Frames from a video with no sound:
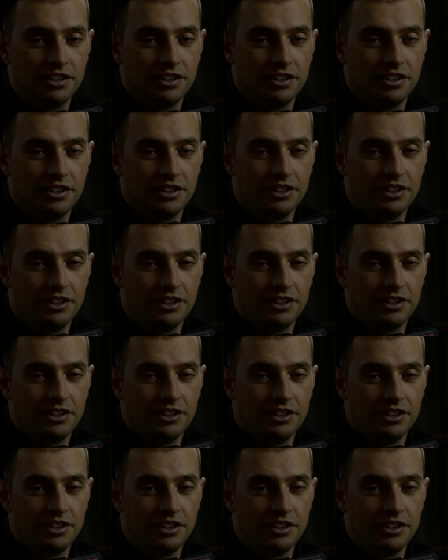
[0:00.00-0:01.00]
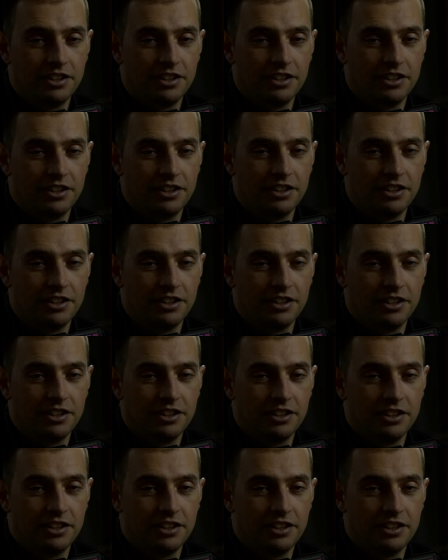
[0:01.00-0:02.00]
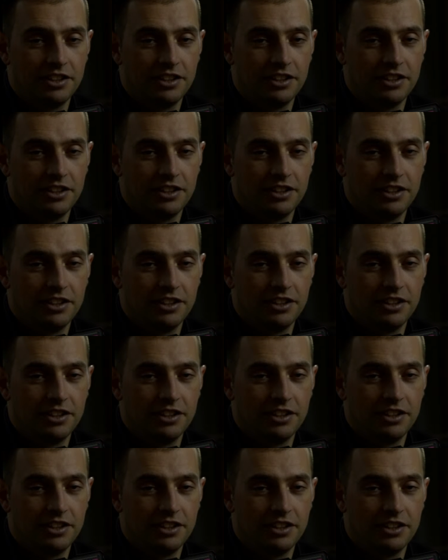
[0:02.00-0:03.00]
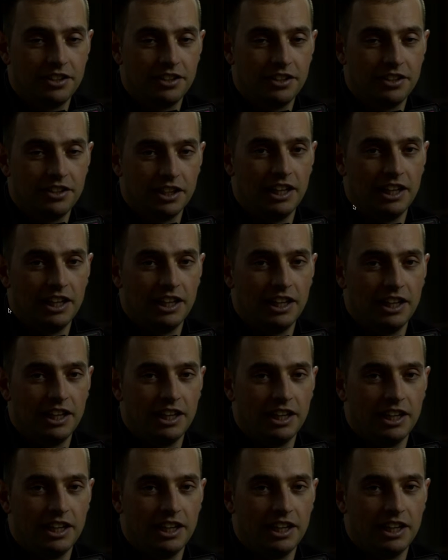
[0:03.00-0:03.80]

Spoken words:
No one is speaking in this clip.